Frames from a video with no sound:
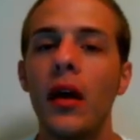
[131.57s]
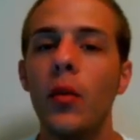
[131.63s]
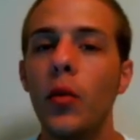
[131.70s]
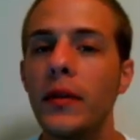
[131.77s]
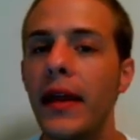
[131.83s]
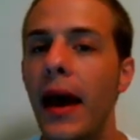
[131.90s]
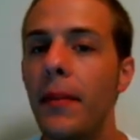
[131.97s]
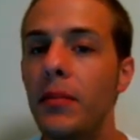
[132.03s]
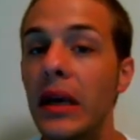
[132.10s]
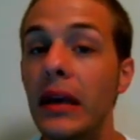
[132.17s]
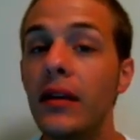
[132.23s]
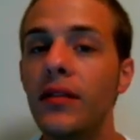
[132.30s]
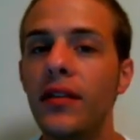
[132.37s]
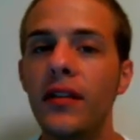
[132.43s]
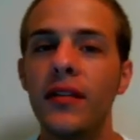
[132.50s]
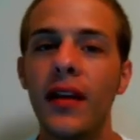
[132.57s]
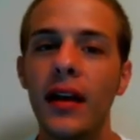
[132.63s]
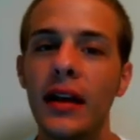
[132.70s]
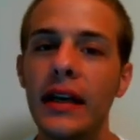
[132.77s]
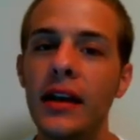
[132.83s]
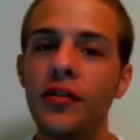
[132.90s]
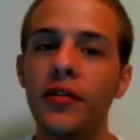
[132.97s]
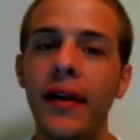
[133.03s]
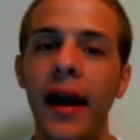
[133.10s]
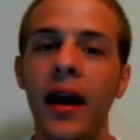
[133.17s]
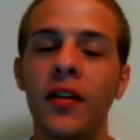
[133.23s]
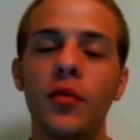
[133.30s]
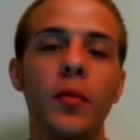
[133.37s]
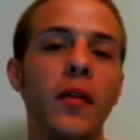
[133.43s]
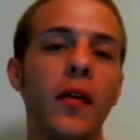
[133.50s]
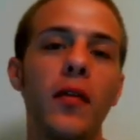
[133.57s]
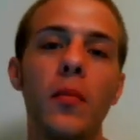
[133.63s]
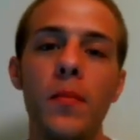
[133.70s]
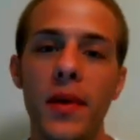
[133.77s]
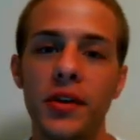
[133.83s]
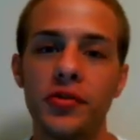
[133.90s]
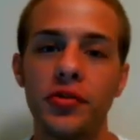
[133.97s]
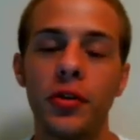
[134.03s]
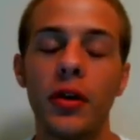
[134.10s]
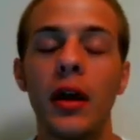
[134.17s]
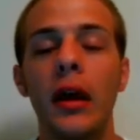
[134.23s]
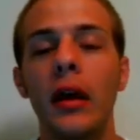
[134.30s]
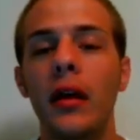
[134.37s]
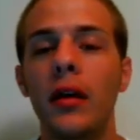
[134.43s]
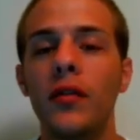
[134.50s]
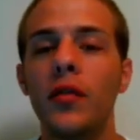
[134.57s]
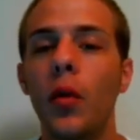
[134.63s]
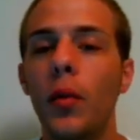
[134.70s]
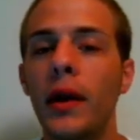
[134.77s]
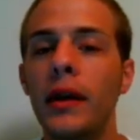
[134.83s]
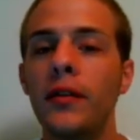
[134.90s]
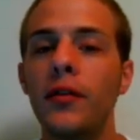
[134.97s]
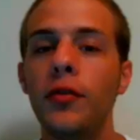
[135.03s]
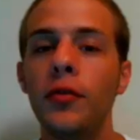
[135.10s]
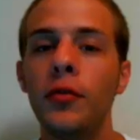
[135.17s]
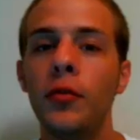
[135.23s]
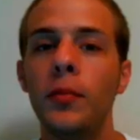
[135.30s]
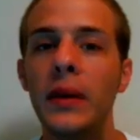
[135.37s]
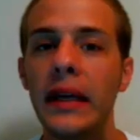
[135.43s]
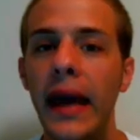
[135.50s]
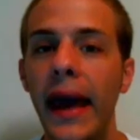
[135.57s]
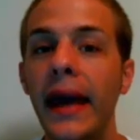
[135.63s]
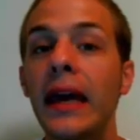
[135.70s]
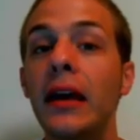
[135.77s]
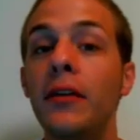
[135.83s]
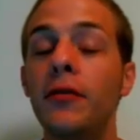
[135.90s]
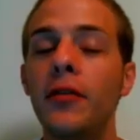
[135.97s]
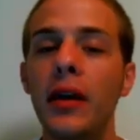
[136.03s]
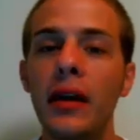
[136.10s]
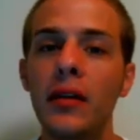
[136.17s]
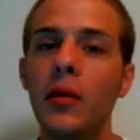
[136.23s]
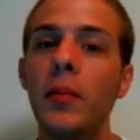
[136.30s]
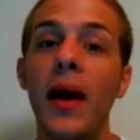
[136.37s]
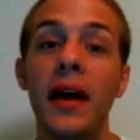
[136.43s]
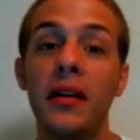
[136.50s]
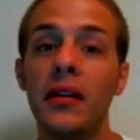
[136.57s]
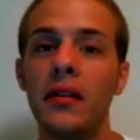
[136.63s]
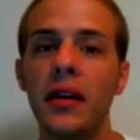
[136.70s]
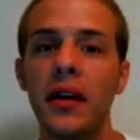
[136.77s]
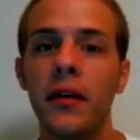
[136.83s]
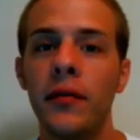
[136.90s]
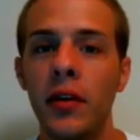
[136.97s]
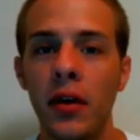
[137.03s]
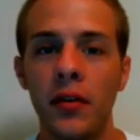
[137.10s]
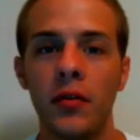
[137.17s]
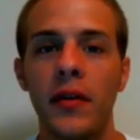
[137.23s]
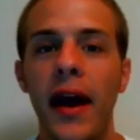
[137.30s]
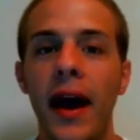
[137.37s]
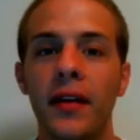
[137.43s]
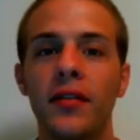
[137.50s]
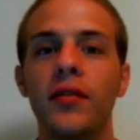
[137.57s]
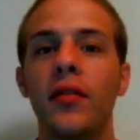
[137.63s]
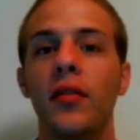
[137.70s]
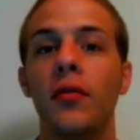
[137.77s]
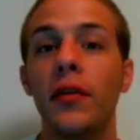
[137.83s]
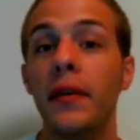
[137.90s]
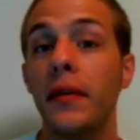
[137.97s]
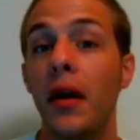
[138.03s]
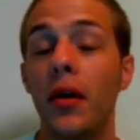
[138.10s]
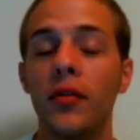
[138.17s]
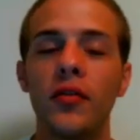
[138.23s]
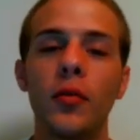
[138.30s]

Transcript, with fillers: And what that means is that each gas within the mixture is going to behave independently of the other gases that are in there.